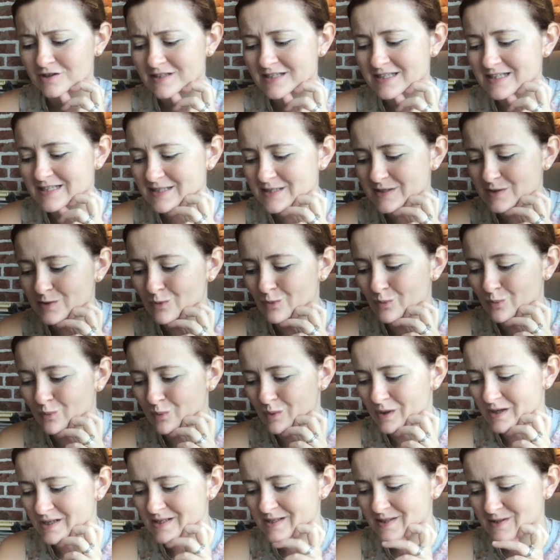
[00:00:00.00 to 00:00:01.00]
It is,
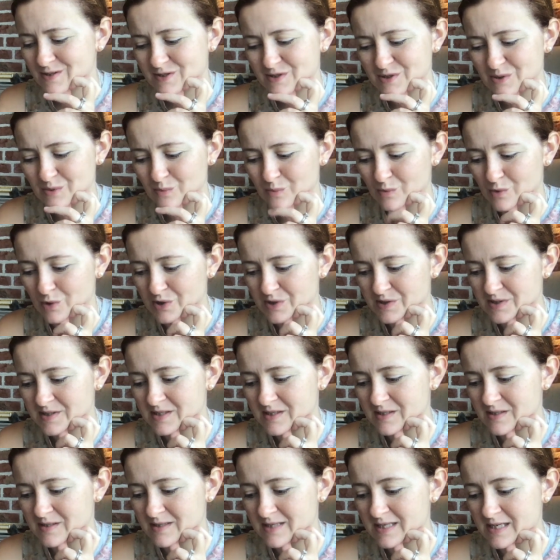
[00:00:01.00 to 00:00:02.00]
what is the
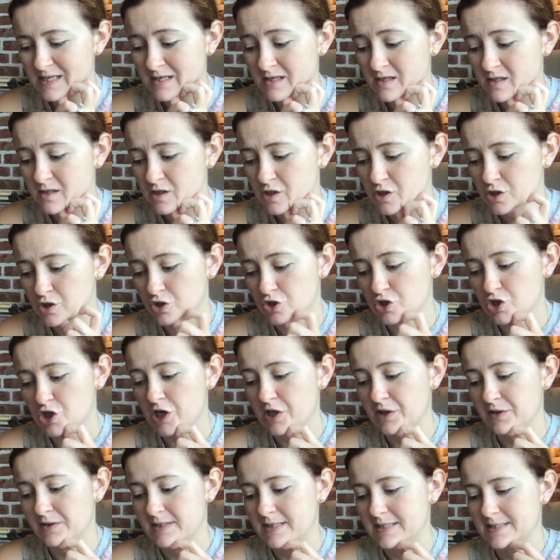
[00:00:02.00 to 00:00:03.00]
worst thing your
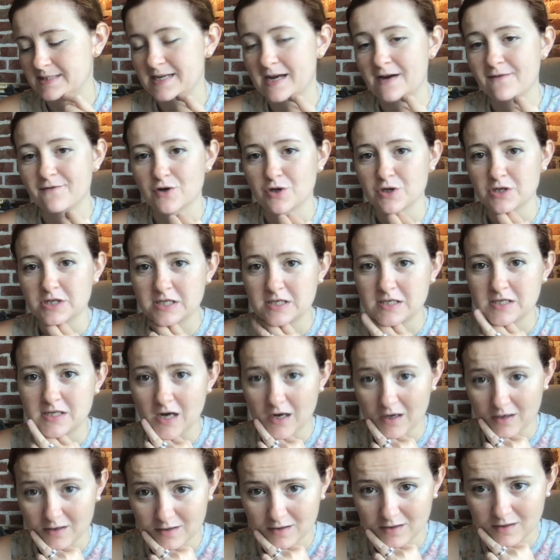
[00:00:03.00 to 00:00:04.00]
child has ever
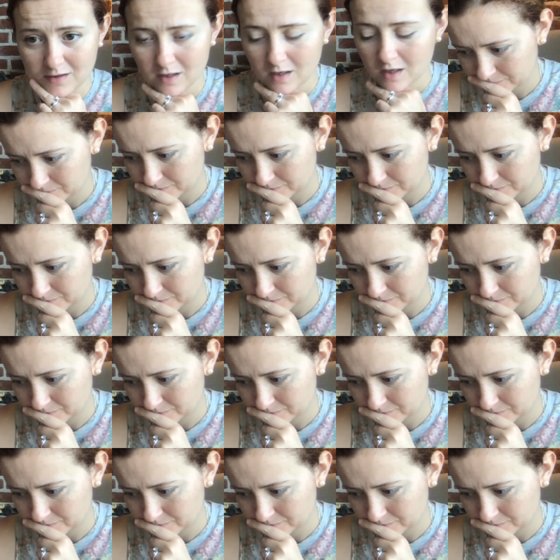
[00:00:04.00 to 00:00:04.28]
done?